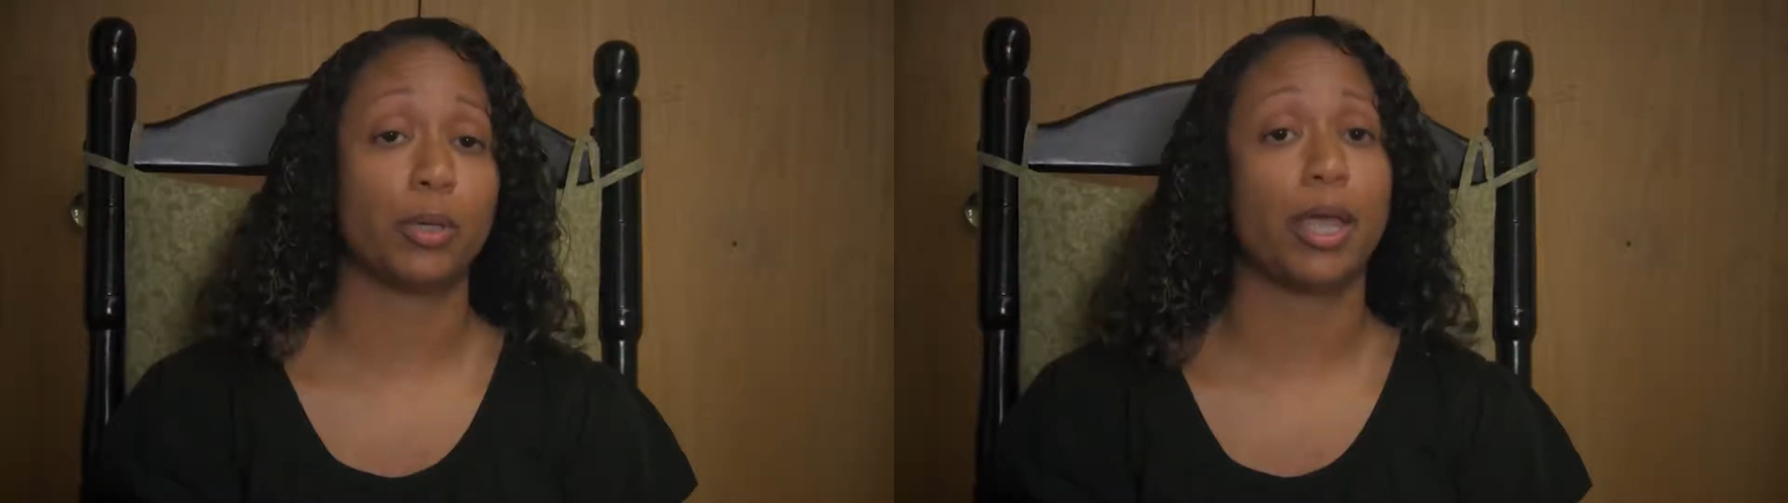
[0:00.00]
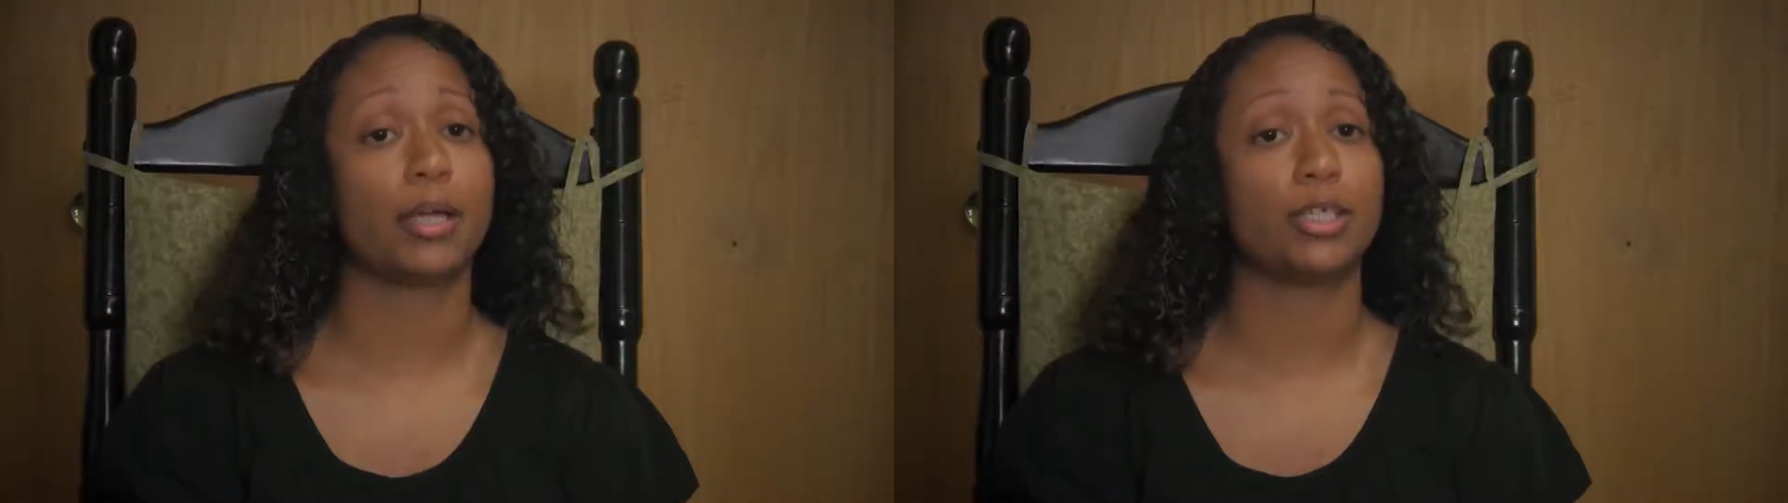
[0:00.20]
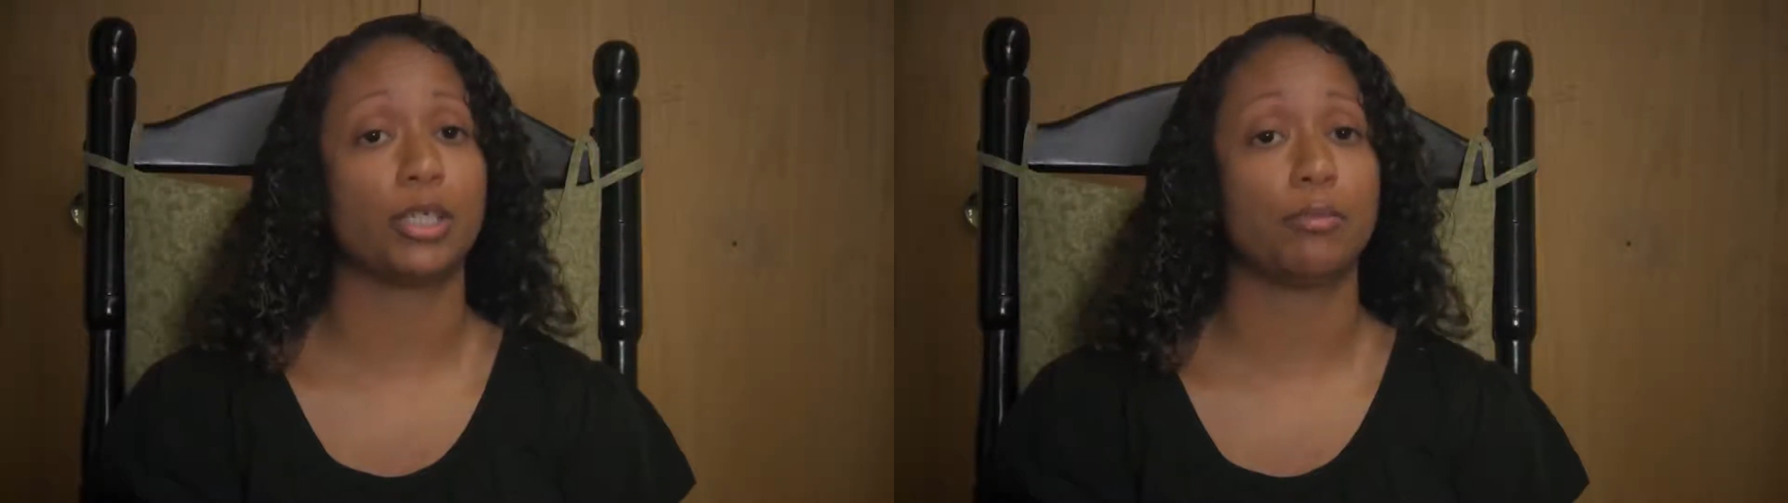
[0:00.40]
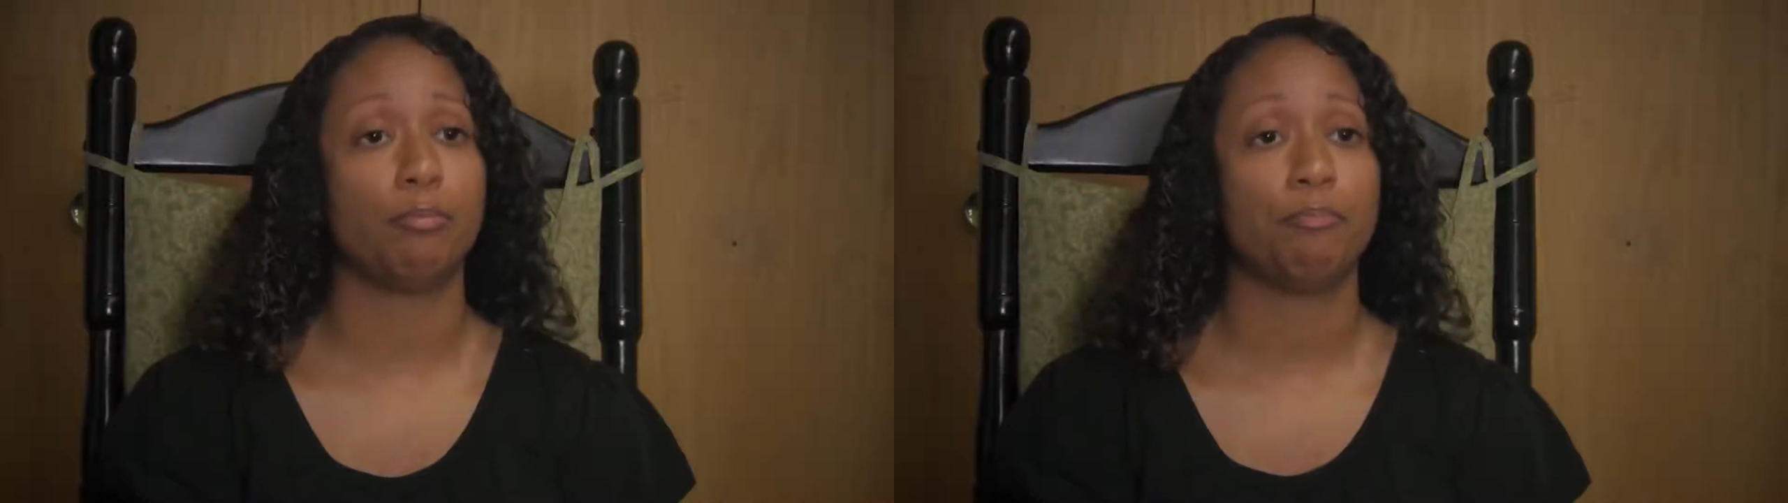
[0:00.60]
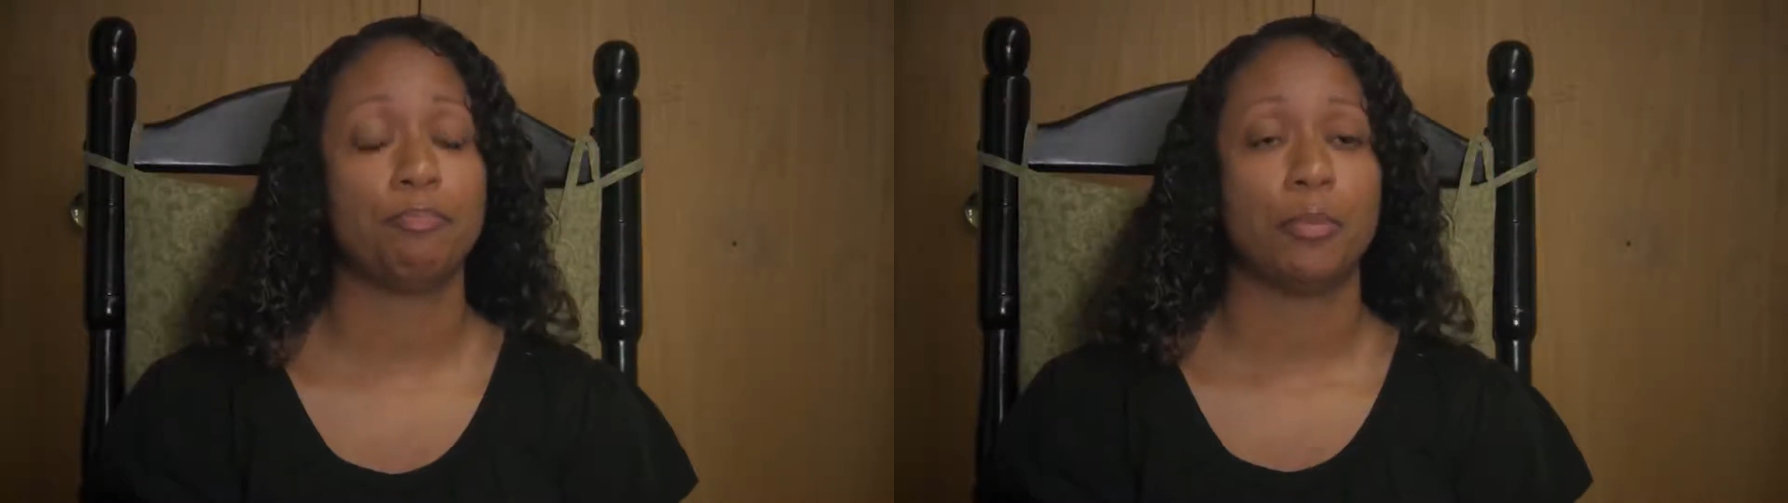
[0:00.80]
reaction.
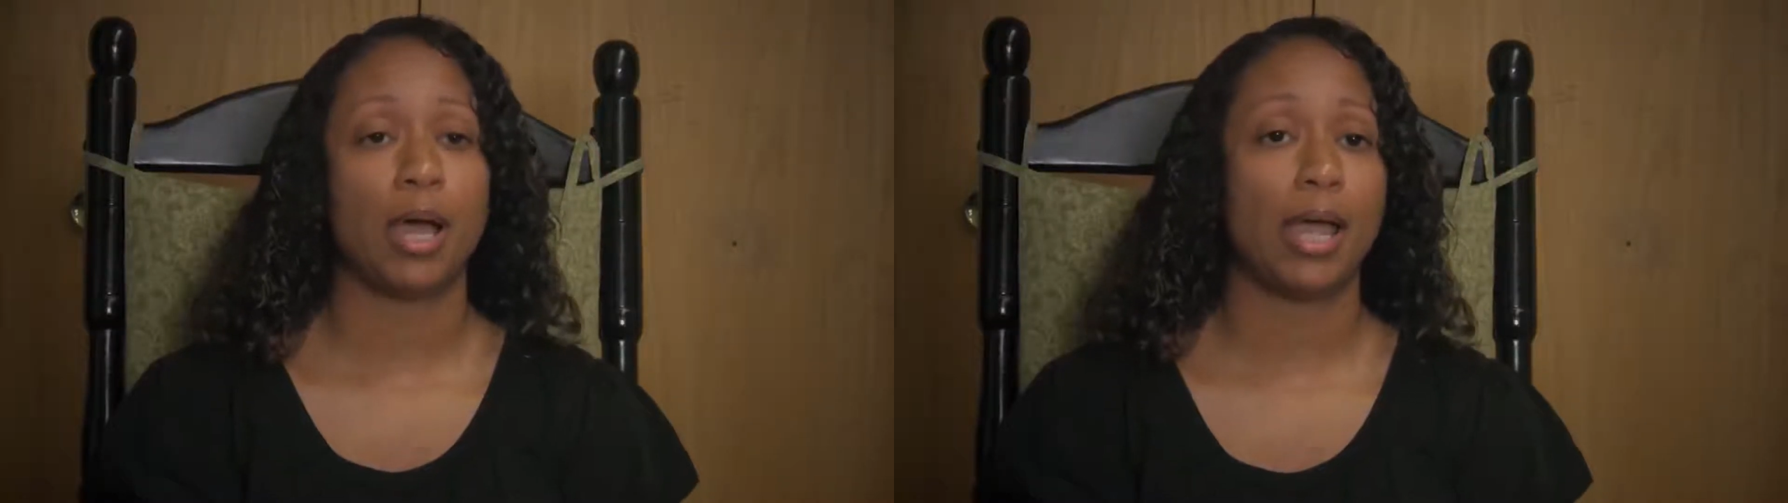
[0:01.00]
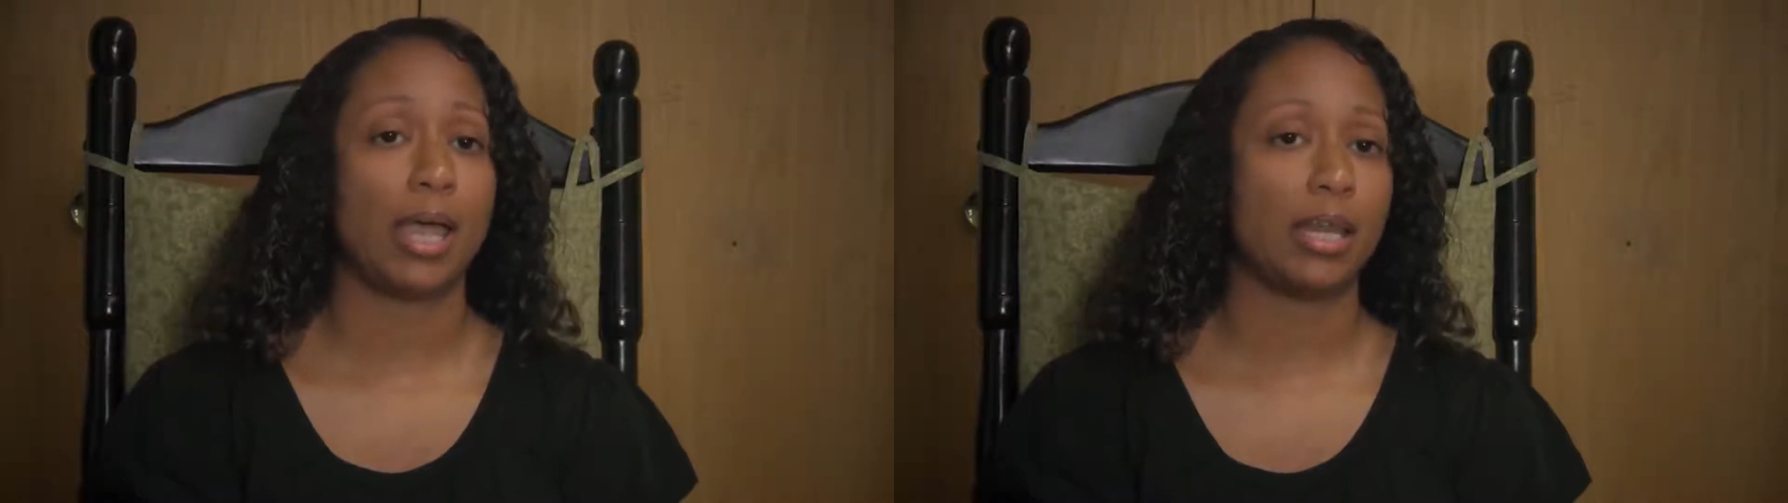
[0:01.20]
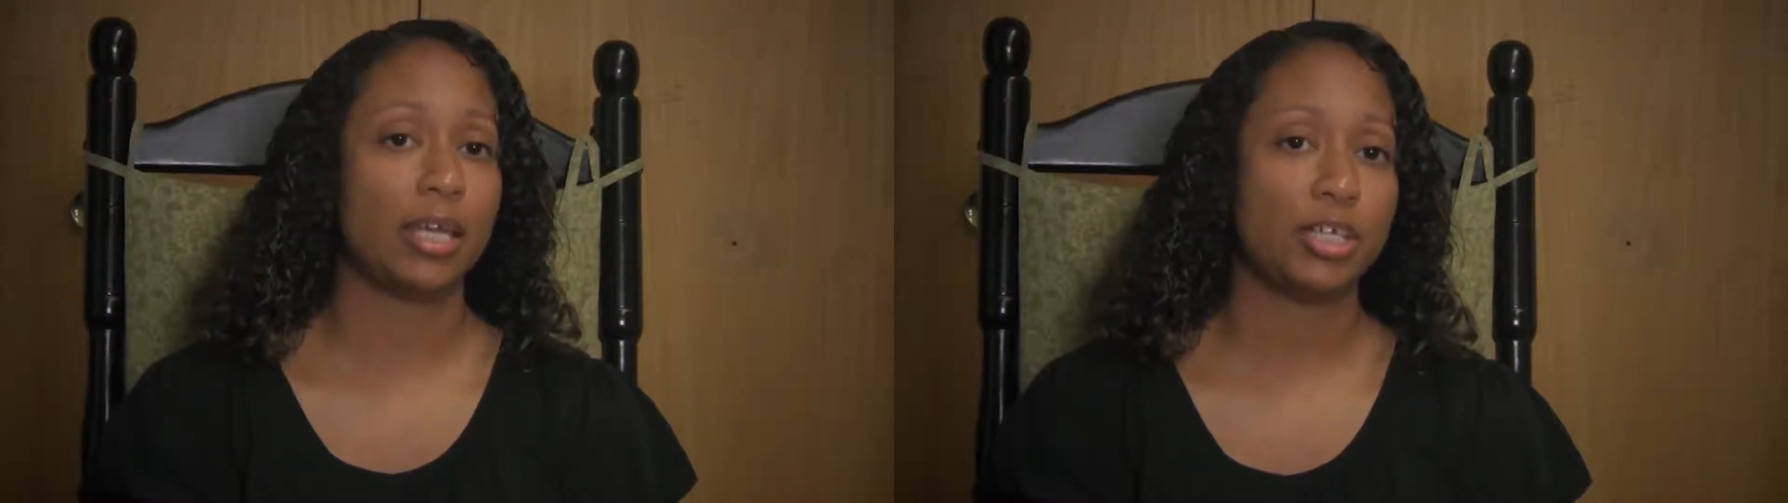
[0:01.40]
I had